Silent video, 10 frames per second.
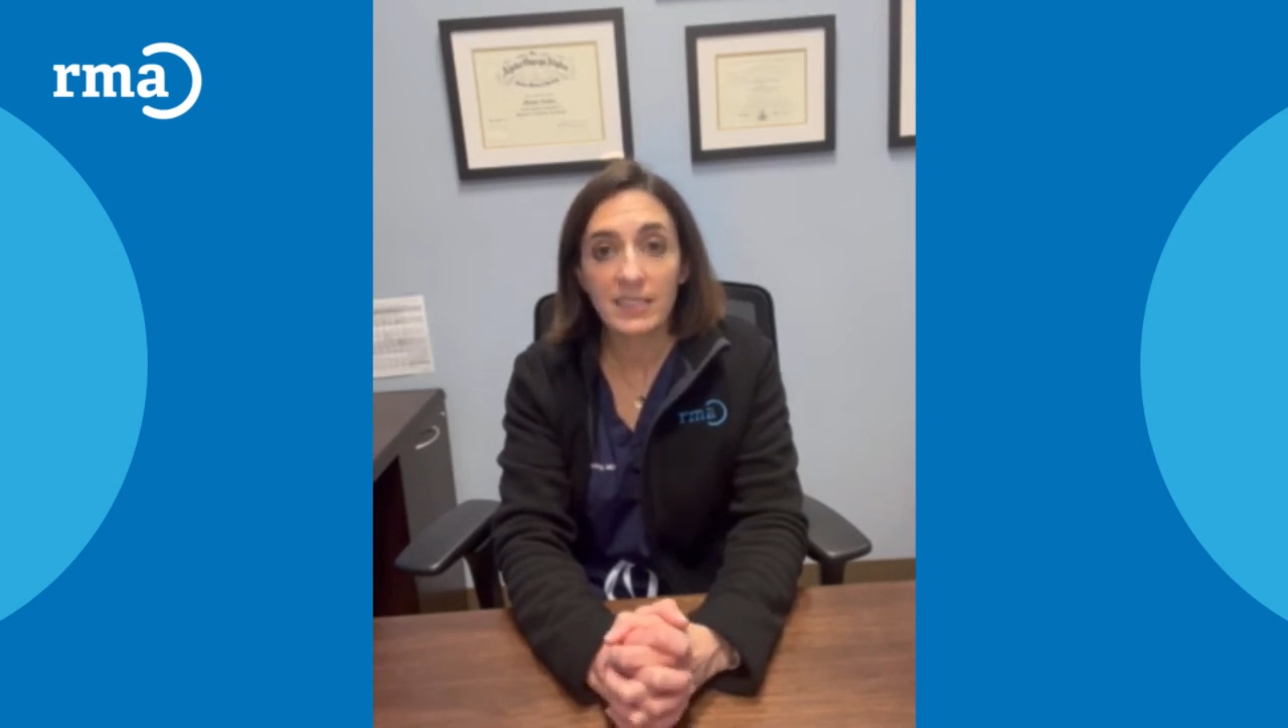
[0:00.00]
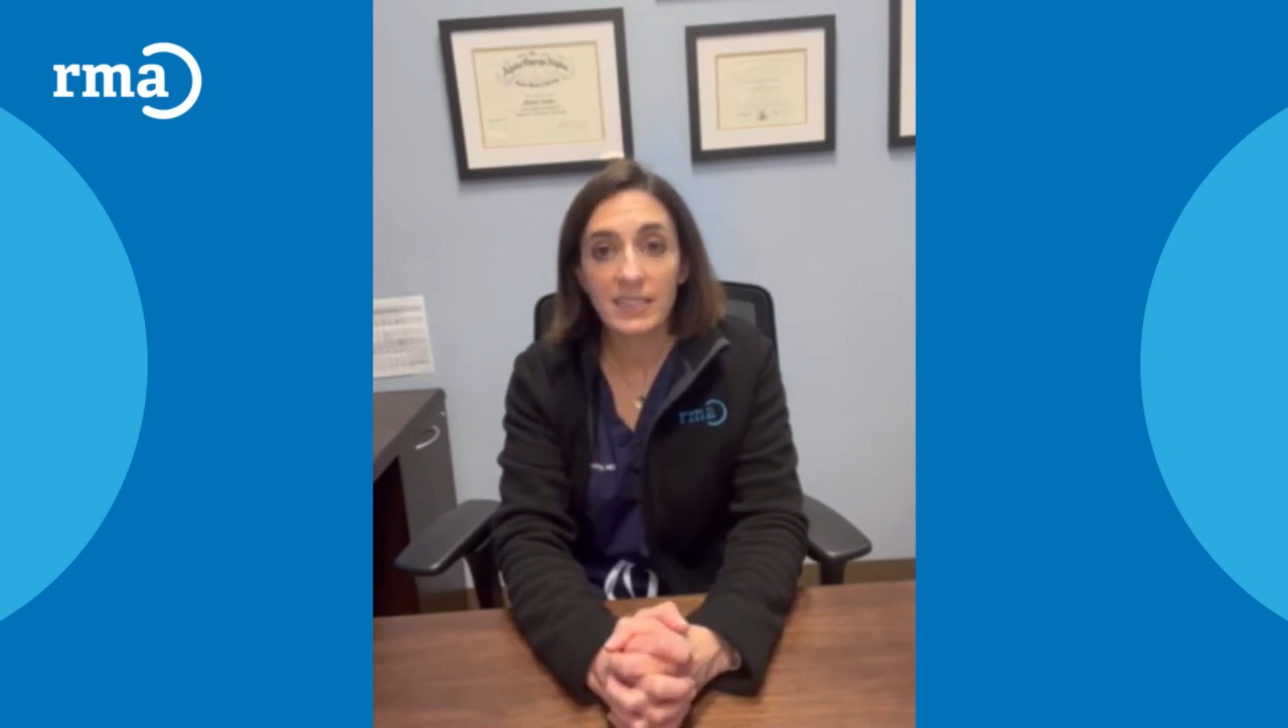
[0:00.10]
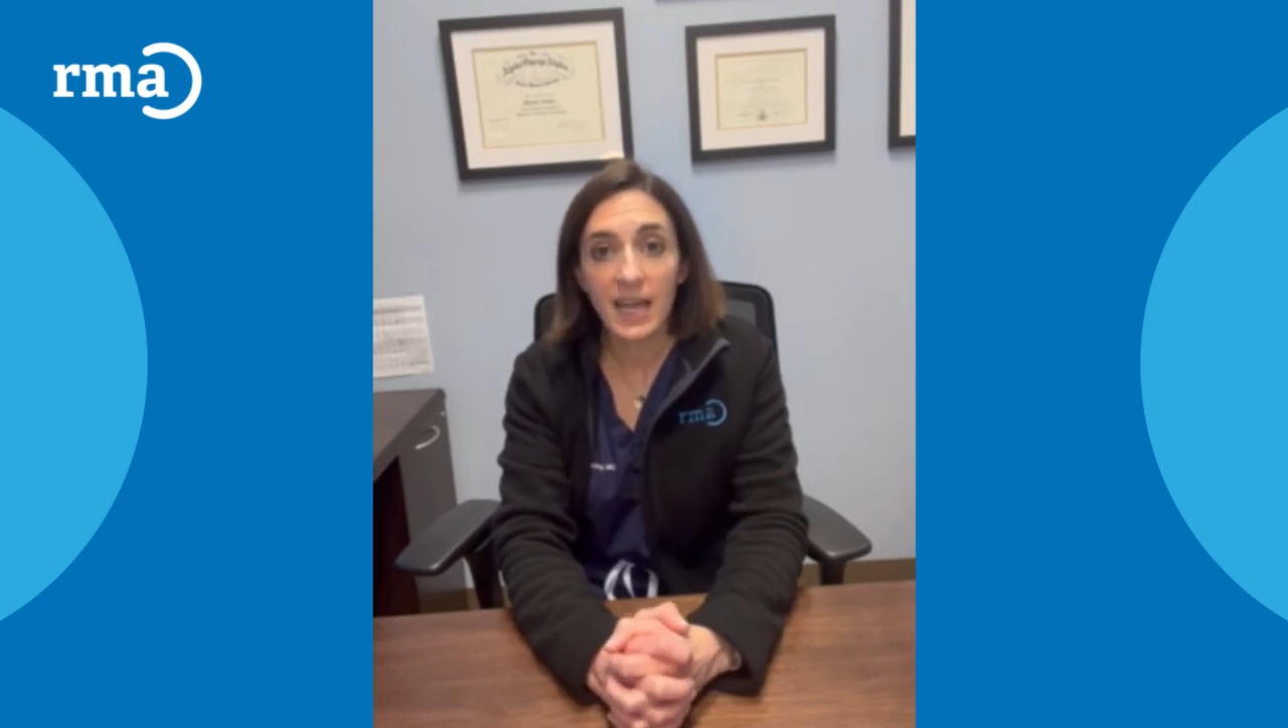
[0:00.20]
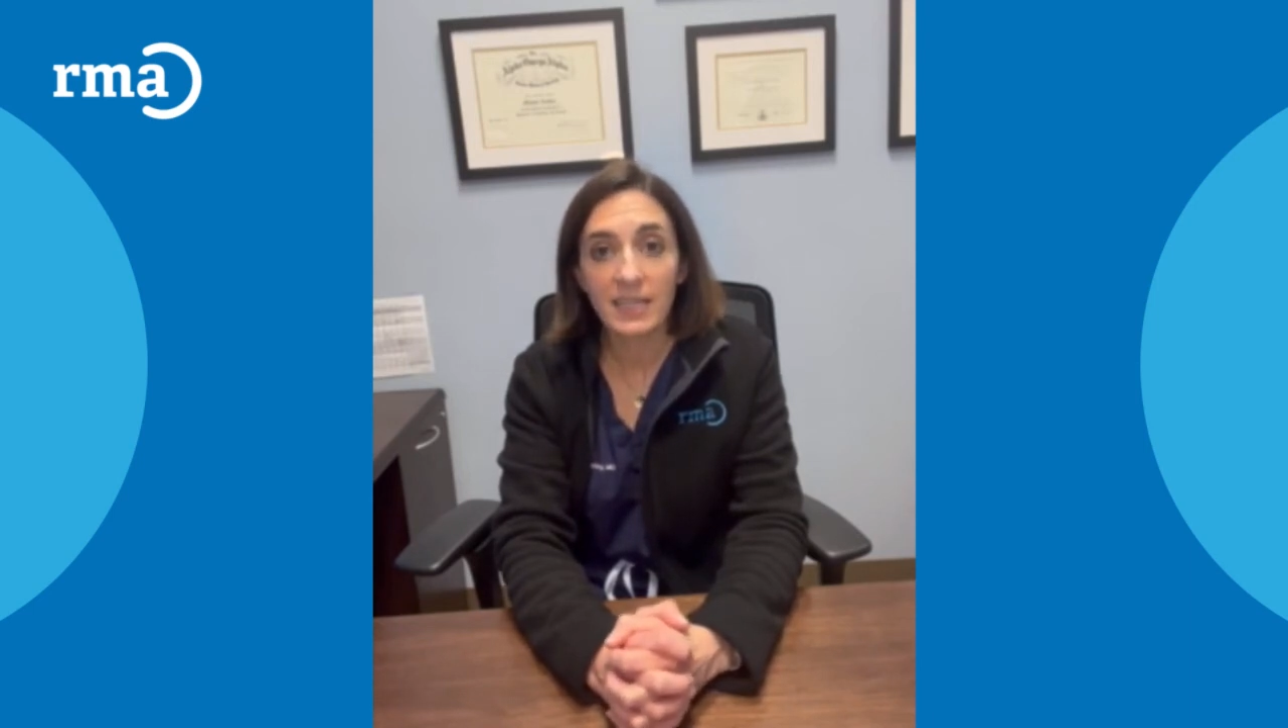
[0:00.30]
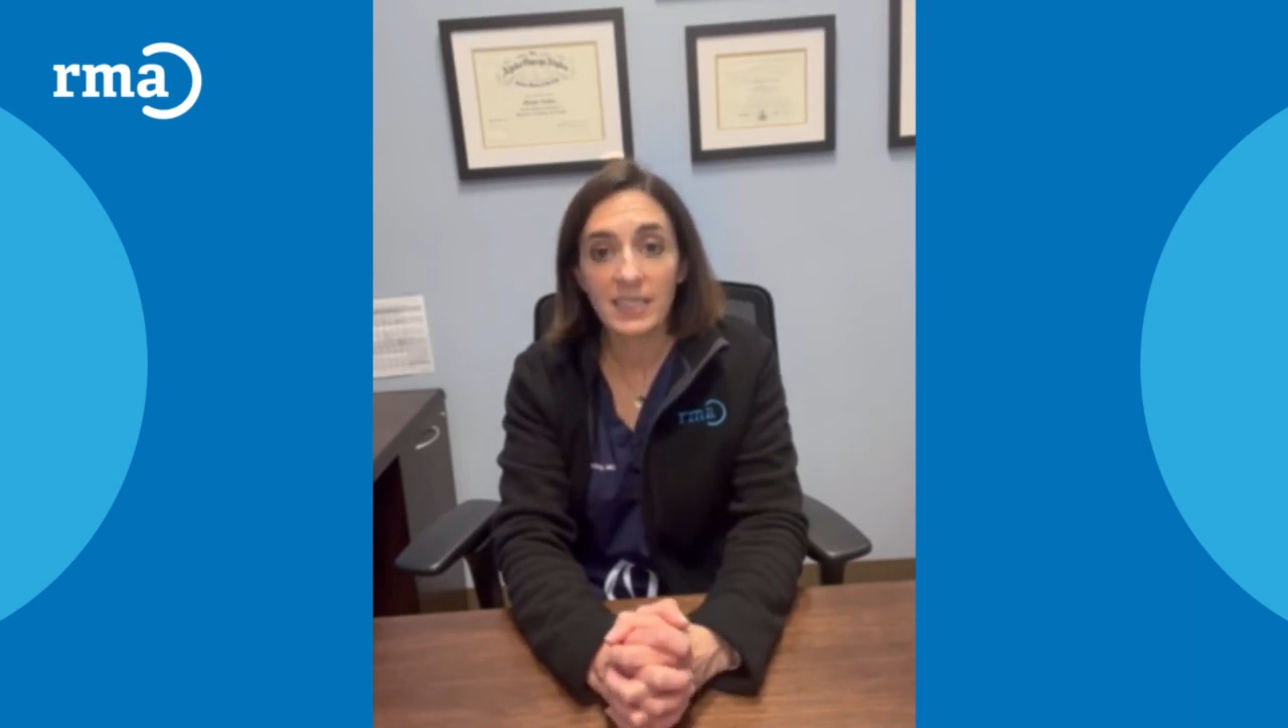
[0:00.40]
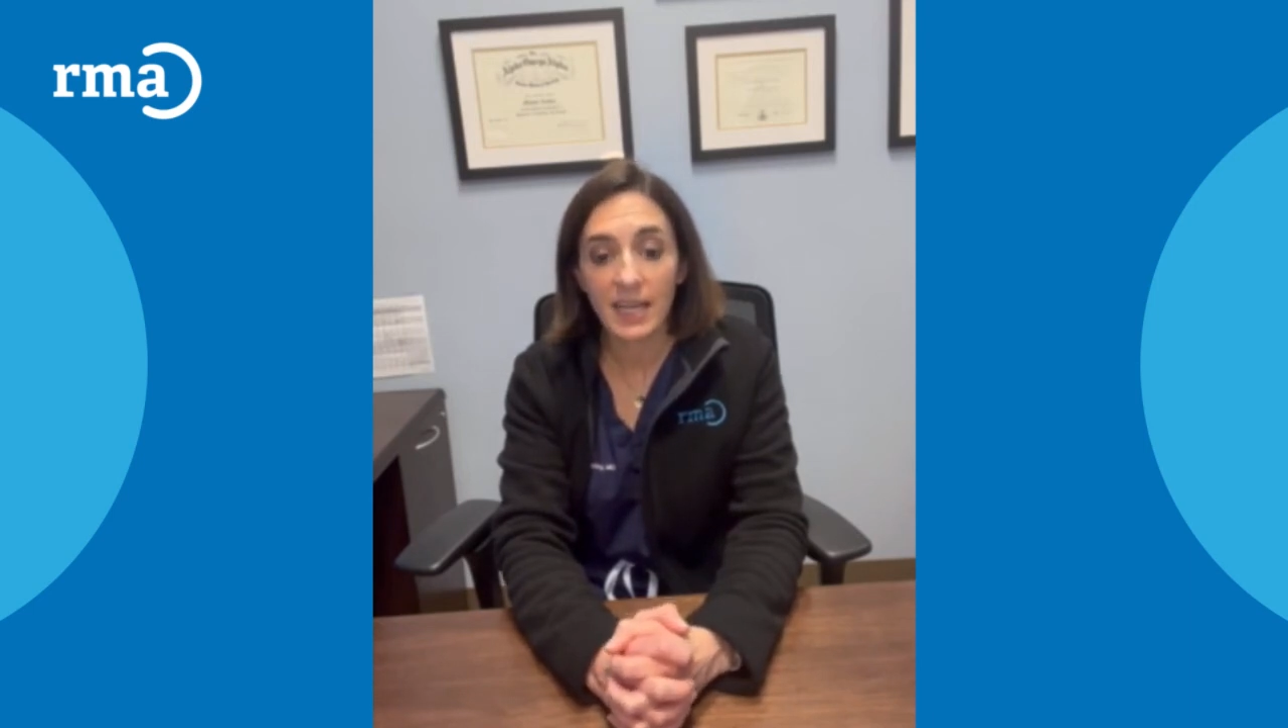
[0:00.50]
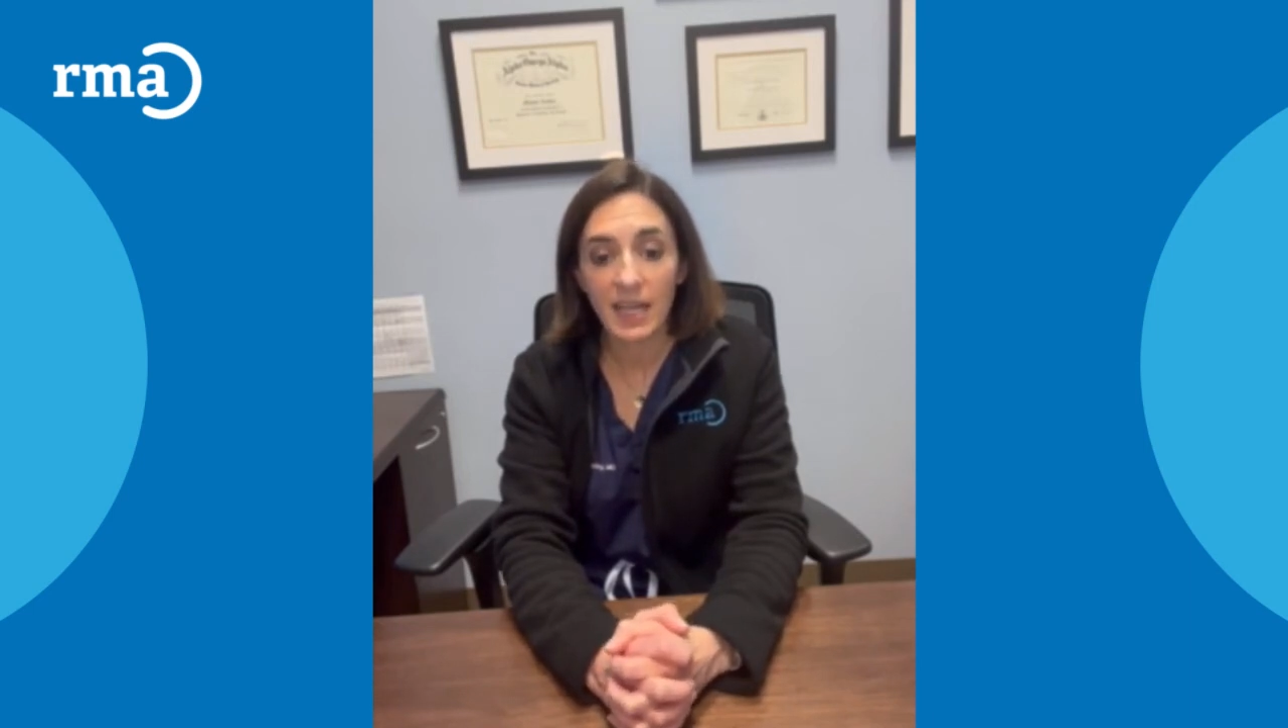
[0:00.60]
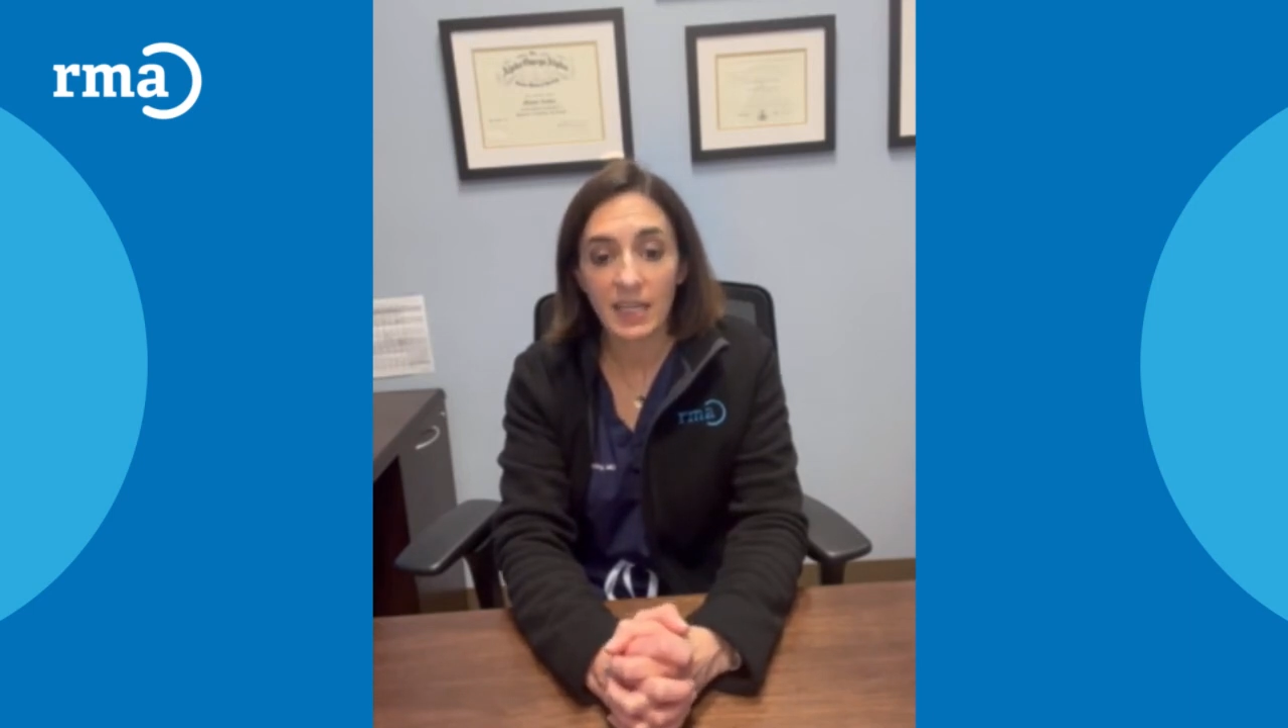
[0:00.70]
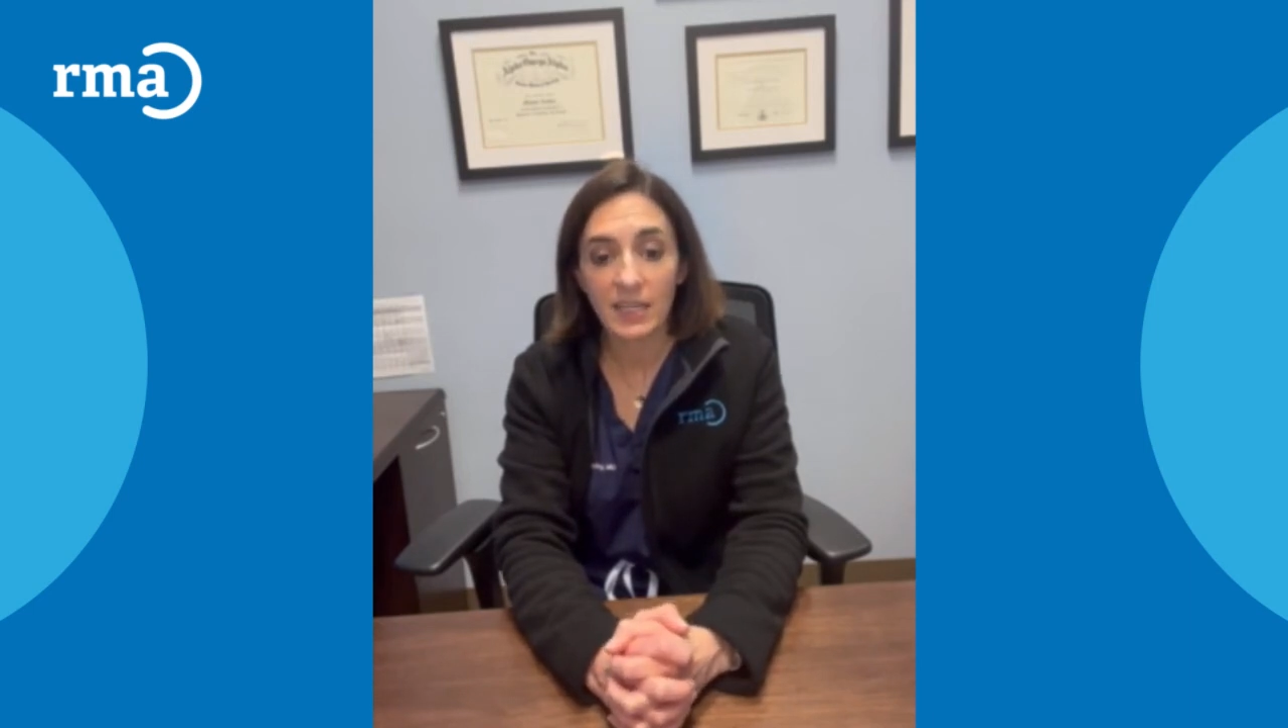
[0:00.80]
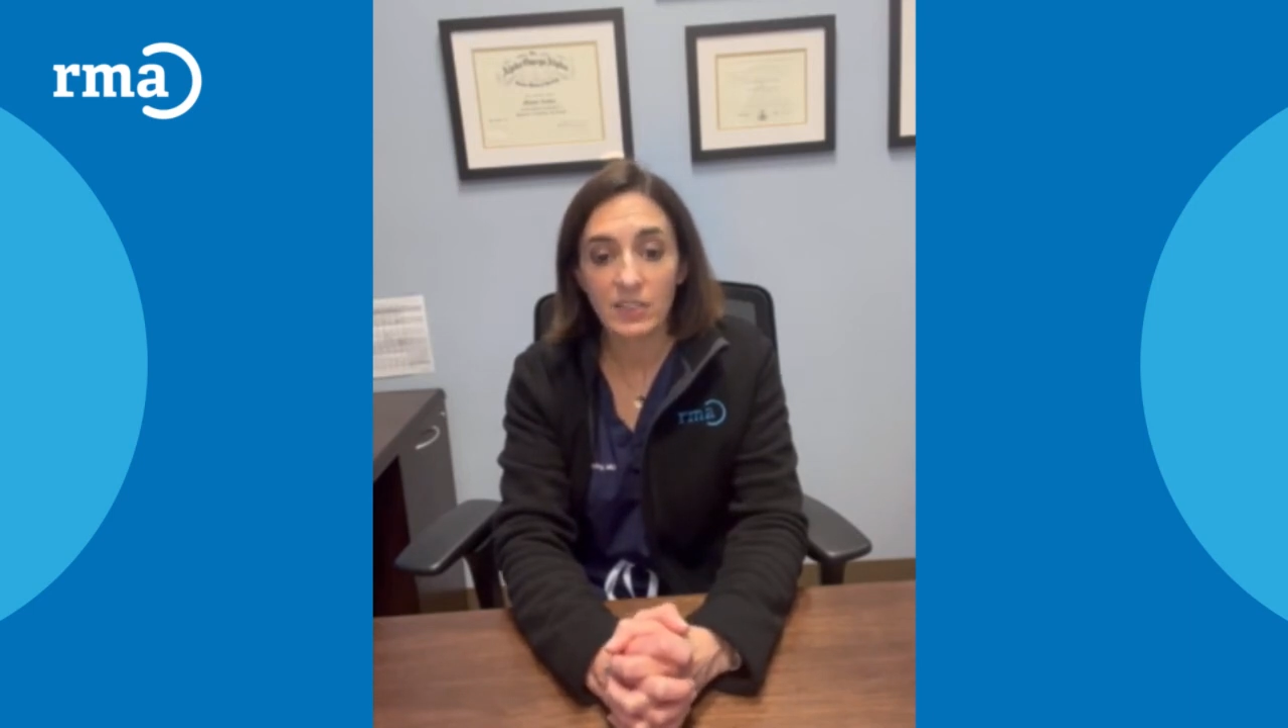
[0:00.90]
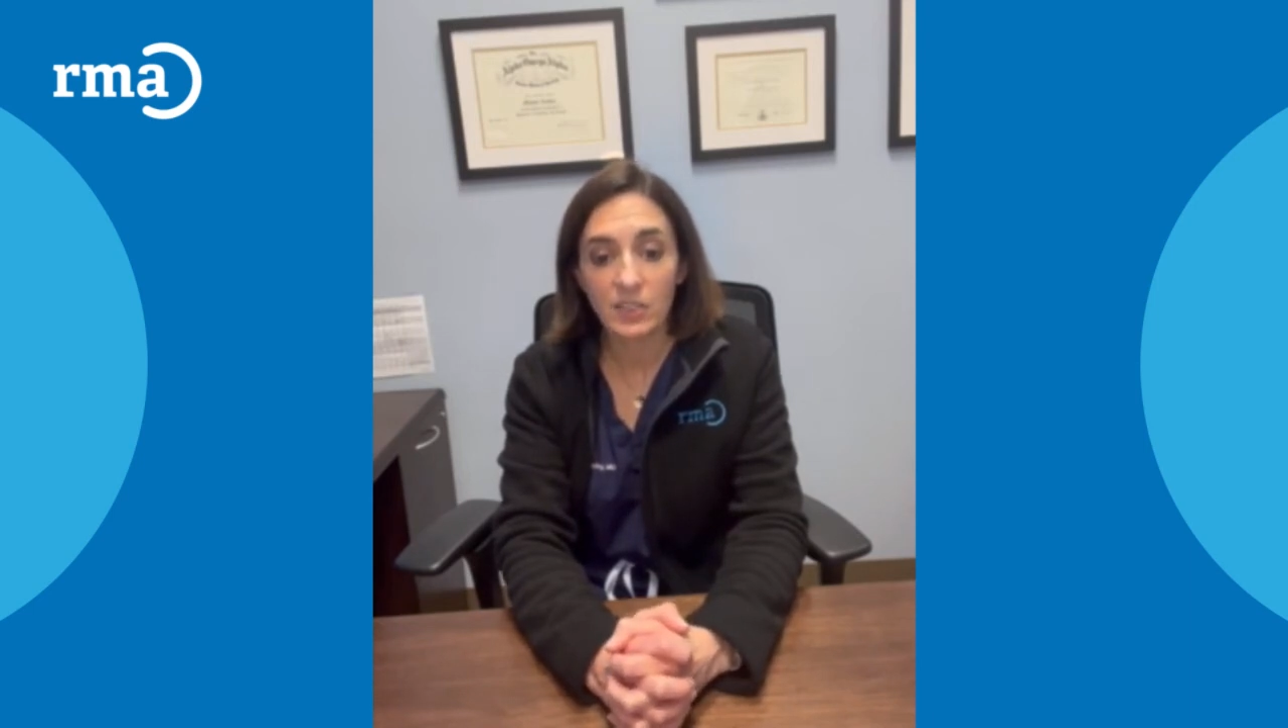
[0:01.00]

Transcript: detect an LH